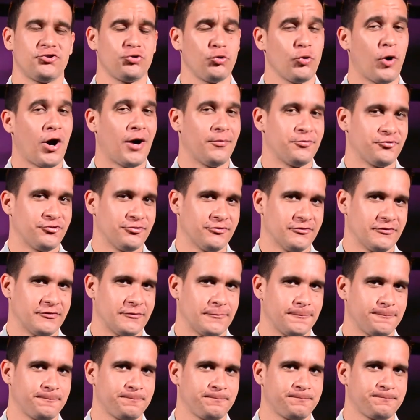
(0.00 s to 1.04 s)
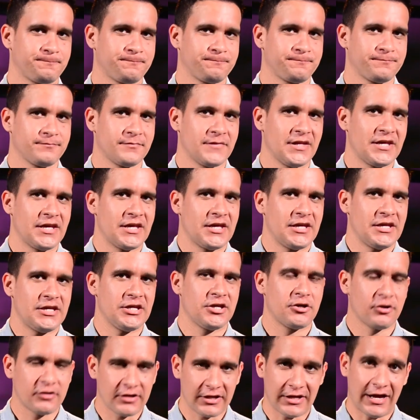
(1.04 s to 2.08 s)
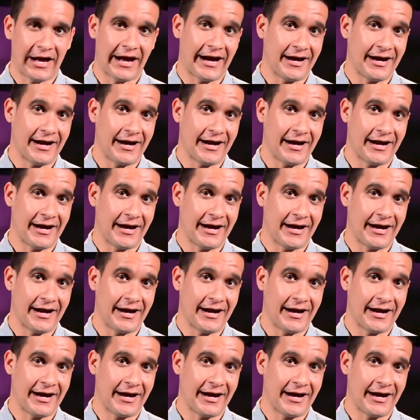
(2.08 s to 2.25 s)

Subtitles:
two options. He could